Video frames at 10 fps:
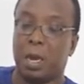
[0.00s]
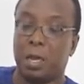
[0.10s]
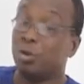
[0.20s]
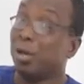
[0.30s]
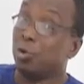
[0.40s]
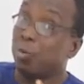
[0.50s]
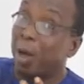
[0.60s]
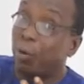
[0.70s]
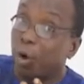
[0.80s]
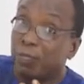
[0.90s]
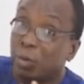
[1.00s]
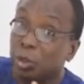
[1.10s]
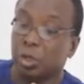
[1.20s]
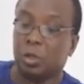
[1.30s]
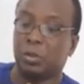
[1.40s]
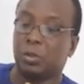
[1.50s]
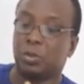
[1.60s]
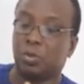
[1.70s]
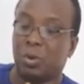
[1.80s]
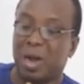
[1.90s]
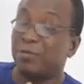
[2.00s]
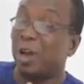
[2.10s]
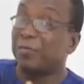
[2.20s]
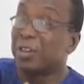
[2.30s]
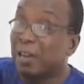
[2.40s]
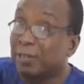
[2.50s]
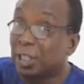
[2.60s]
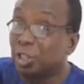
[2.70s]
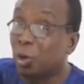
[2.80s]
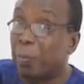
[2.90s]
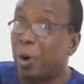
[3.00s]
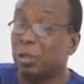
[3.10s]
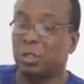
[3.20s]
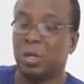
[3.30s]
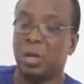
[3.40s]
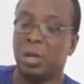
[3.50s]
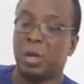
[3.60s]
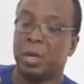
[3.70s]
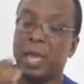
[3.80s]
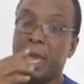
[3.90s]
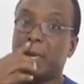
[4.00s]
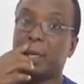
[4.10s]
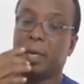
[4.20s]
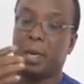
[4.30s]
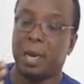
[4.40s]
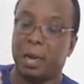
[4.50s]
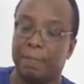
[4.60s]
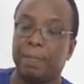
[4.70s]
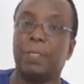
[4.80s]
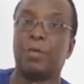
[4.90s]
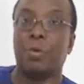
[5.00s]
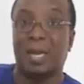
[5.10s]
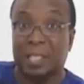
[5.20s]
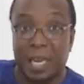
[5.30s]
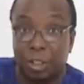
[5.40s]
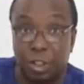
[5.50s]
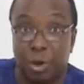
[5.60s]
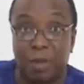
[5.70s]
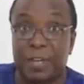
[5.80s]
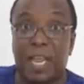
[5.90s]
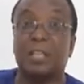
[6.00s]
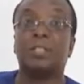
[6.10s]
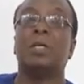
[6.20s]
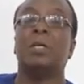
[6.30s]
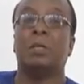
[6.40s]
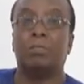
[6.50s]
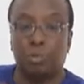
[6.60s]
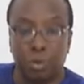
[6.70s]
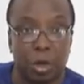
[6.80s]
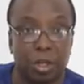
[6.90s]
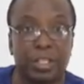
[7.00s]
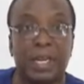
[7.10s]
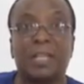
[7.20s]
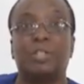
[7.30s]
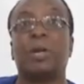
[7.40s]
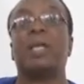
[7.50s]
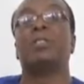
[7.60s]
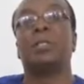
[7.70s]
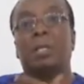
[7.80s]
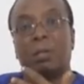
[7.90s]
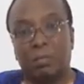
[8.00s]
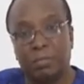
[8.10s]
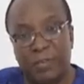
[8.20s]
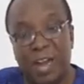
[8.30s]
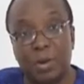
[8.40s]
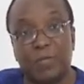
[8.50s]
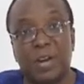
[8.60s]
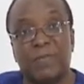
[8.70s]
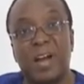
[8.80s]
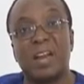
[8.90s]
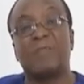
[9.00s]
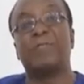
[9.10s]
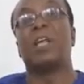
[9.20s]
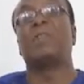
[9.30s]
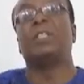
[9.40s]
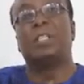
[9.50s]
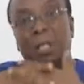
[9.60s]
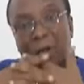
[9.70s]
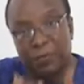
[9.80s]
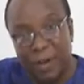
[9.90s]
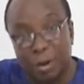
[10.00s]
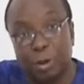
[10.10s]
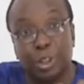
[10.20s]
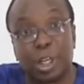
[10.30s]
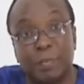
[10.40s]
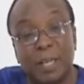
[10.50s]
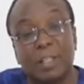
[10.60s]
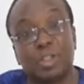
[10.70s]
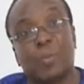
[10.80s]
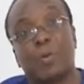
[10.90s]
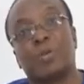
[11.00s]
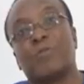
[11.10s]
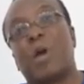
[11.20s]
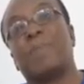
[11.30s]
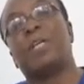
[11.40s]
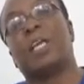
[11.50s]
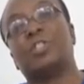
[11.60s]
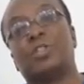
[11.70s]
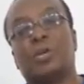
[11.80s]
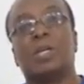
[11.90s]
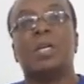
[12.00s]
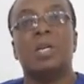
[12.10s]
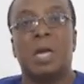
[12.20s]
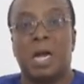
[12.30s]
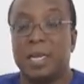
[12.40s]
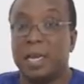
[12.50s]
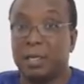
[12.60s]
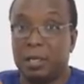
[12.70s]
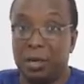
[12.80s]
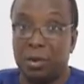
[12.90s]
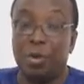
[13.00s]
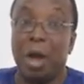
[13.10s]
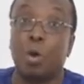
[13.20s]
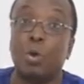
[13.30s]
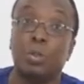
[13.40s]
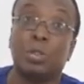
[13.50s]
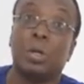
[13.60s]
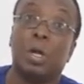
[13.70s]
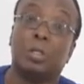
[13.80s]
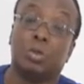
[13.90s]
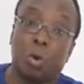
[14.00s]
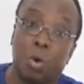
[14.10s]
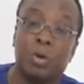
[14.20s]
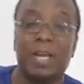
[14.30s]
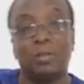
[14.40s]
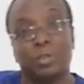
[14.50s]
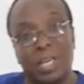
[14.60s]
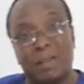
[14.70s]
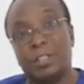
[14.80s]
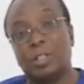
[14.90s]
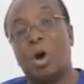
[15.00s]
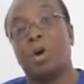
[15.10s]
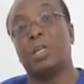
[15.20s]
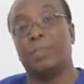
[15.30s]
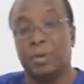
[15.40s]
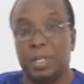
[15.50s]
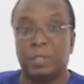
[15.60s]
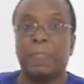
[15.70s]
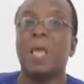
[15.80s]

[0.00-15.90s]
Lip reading: You can do it by way of motion. You have your affidavit in support. Then you attach your evidence, do your written address, file your verifying affidavit, file your statement in support of your application, and then you are good to go. Then you serve it on the police.